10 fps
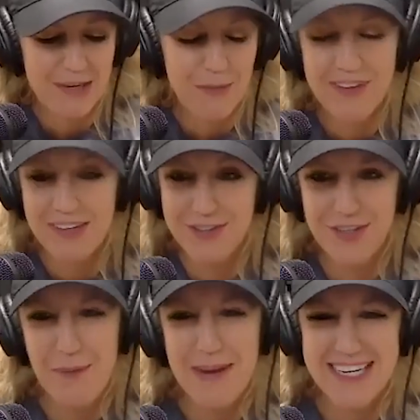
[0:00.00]
uh, there's
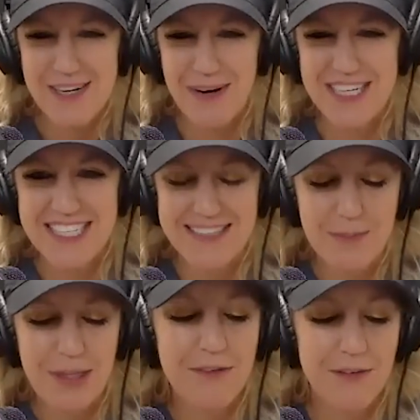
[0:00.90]
so many questions,
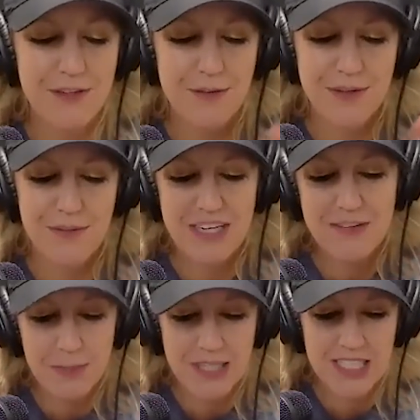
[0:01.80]
but first of all,
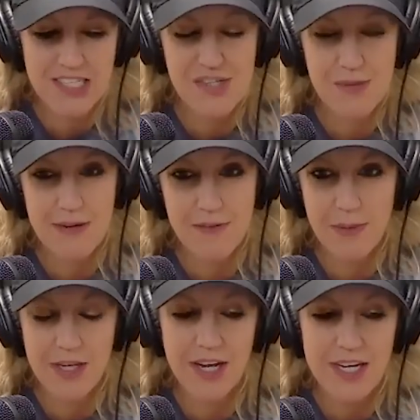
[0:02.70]
explain to
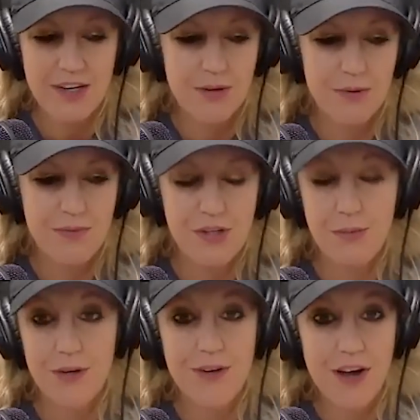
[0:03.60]
everyone. I know you
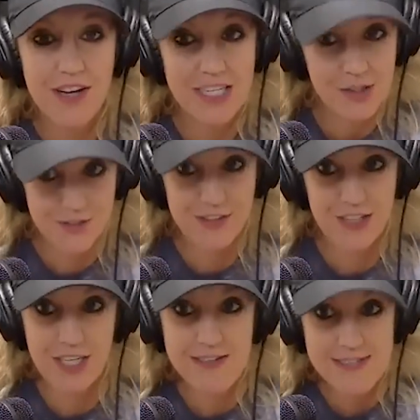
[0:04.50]
were not interested
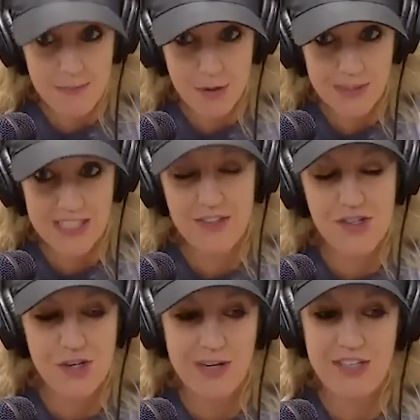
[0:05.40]
in demoing
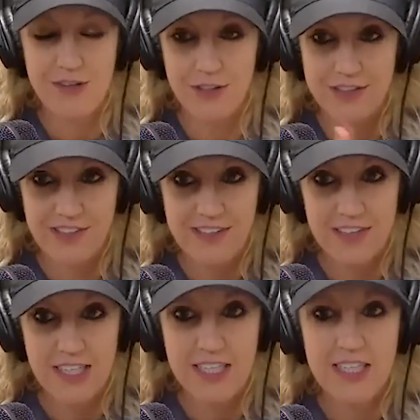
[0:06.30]
during your
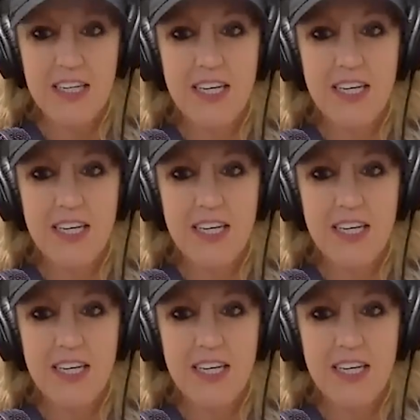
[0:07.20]
season,